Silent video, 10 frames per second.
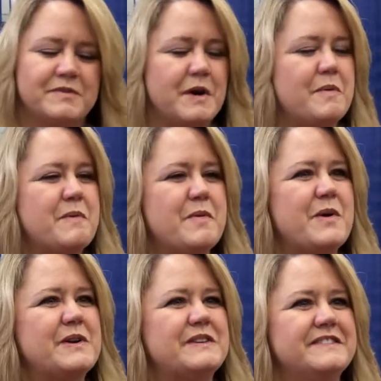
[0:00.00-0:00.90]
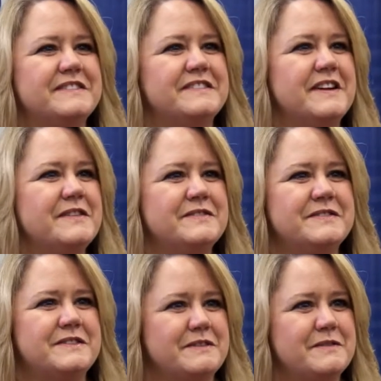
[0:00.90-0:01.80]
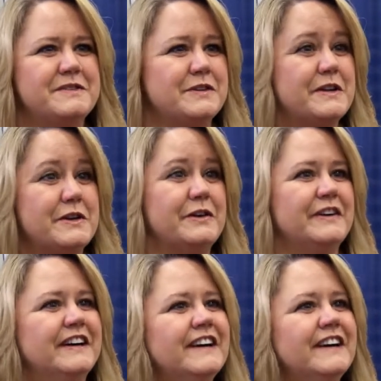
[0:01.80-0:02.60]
come on board and, see what you can do.